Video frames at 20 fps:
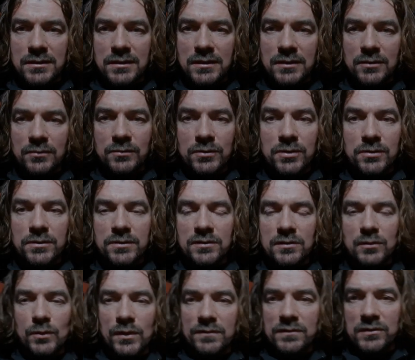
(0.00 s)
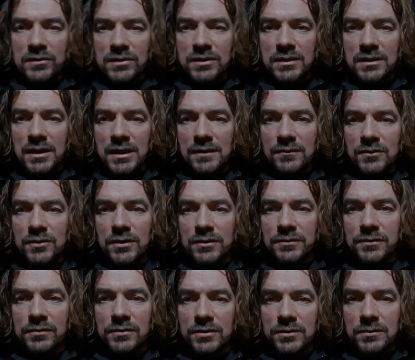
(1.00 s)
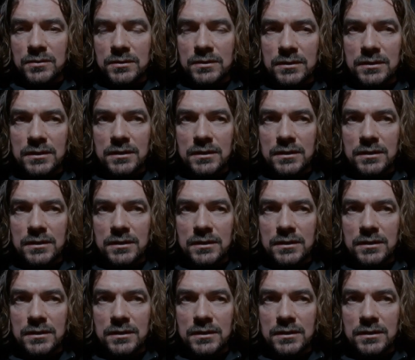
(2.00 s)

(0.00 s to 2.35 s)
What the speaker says: You know, going through everything they've gone through.